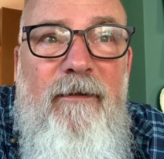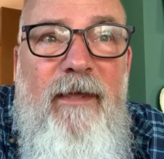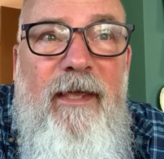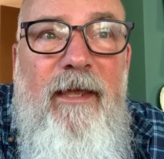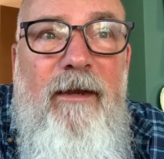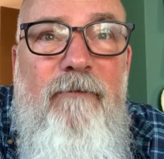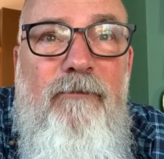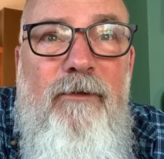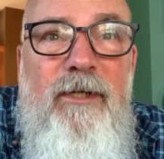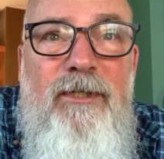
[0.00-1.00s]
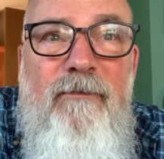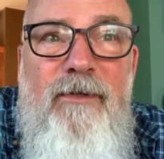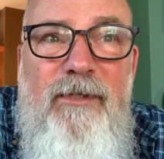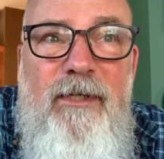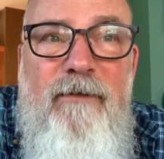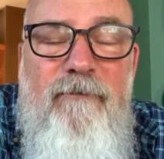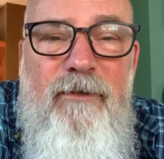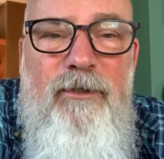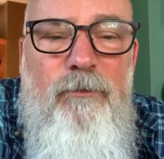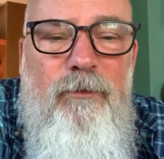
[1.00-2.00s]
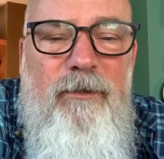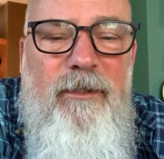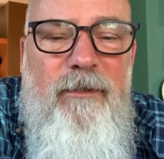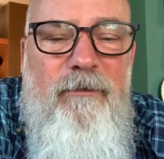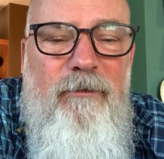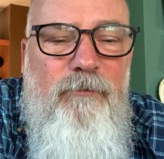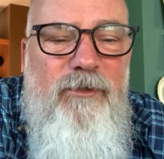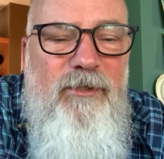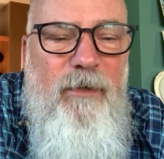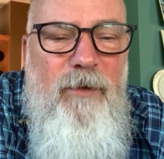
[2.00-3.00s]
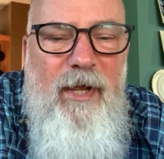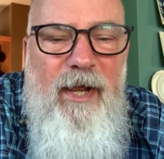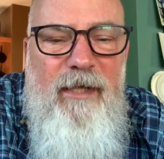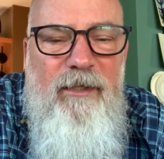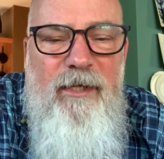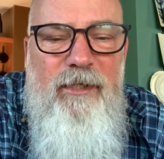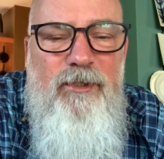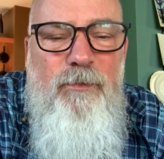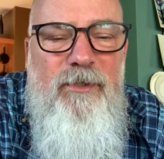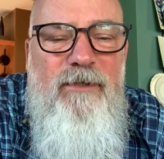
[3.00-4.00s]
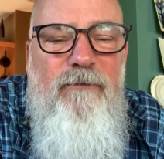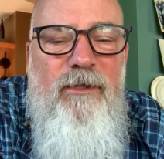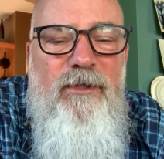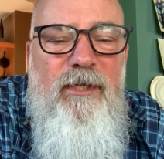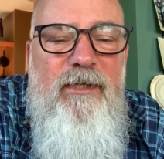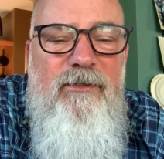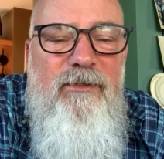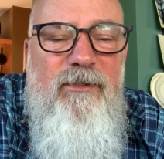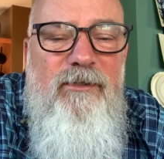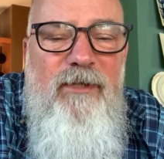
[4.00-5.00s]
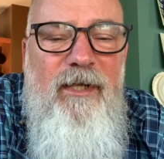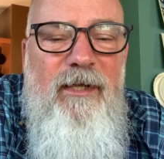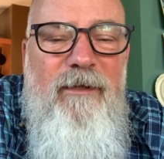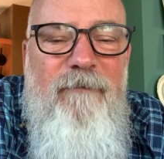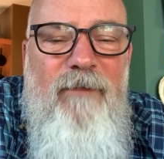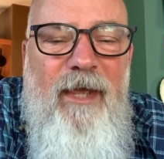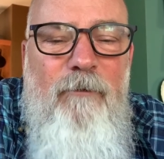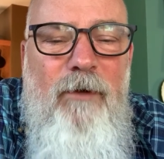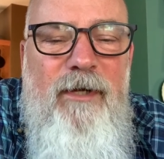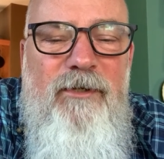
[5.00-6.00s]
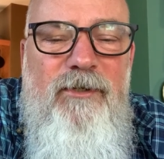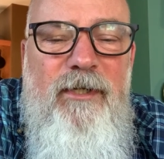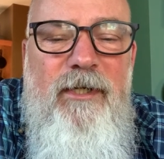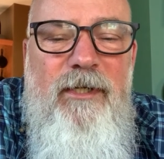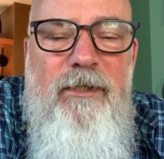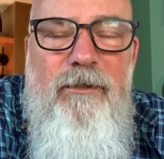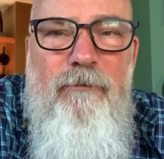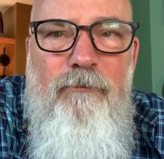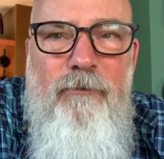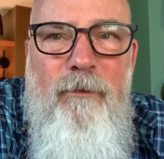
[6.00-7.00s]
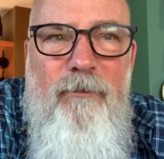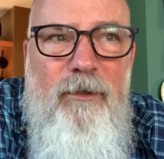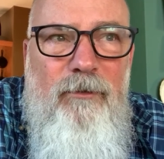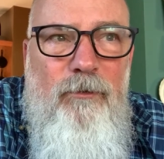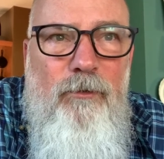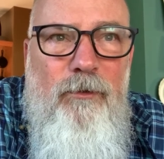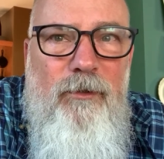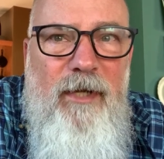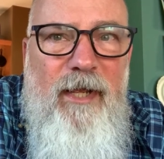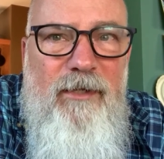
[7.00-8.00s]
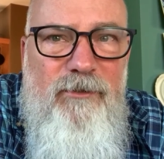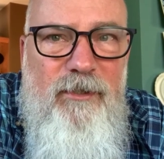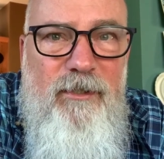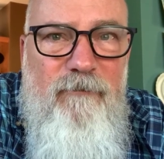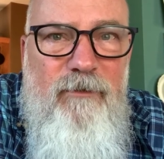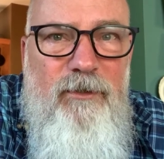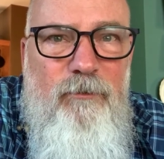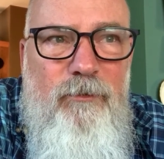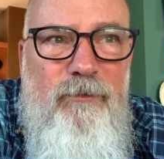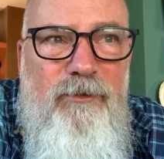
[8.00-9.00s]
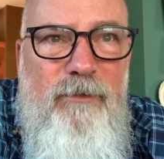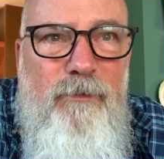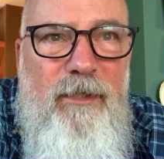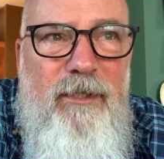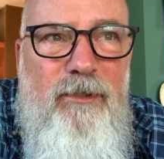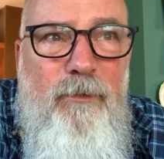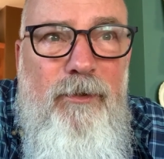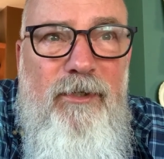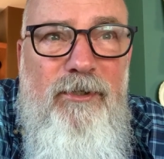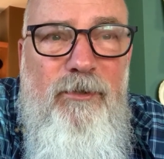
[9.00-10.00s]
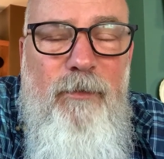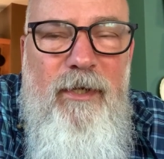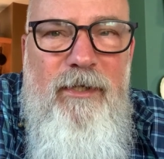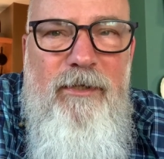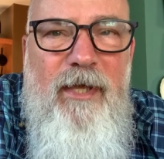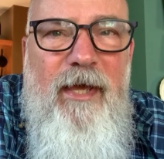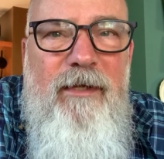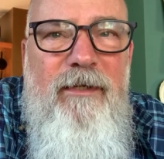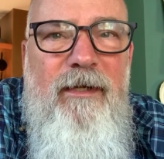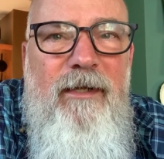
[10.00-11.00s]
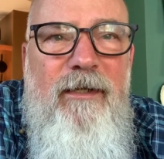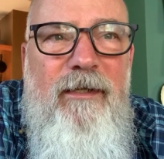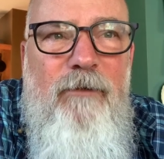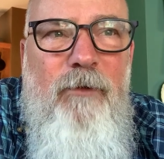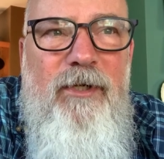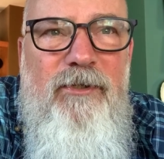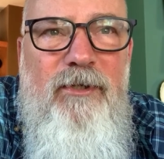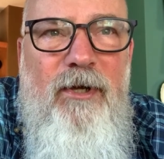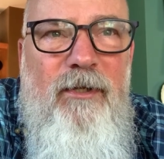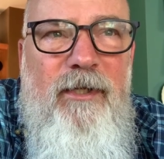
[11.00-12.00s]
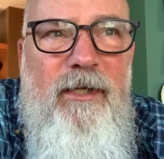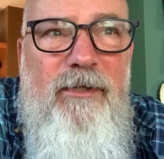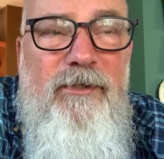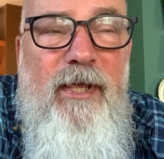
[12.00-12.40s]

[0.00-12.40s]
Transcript: And for each of us individually, the reason I'm not highlighting specific things is I want us to hear from the Lord as individuals and begin to participate in that, in what he's calling us.